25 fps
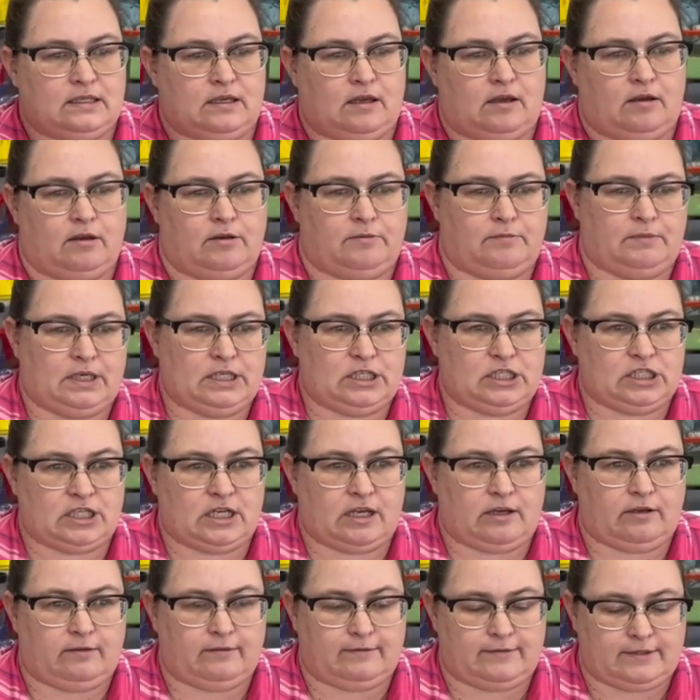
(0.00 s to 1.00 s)
on my
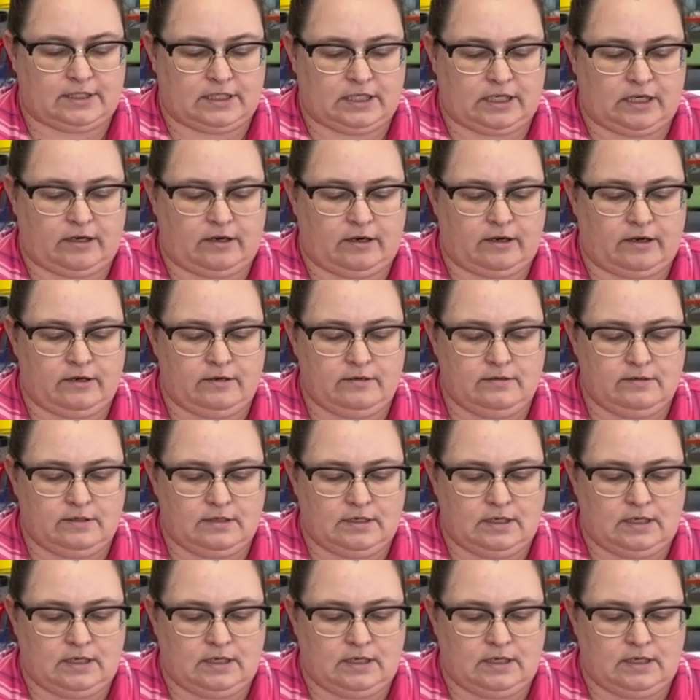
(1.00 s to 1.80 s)
shelves here